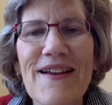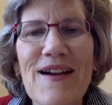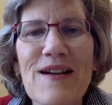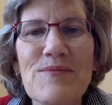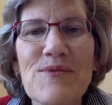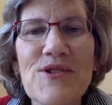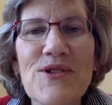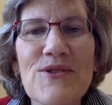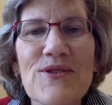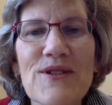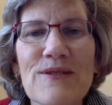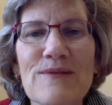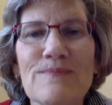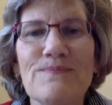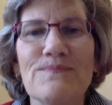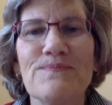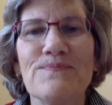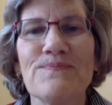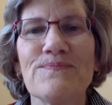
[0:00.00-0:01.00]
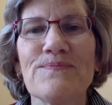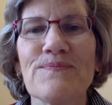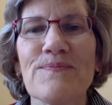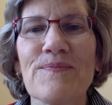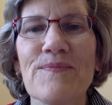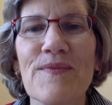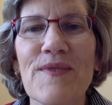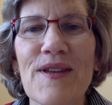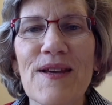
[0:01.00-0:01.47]
I'm Susan.
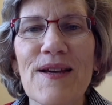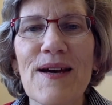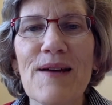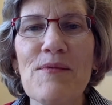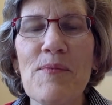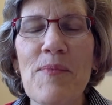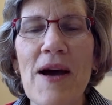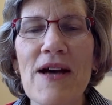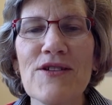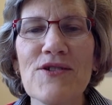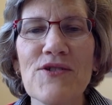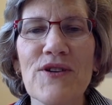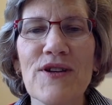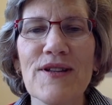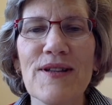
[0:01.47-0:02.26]
I'm a pastor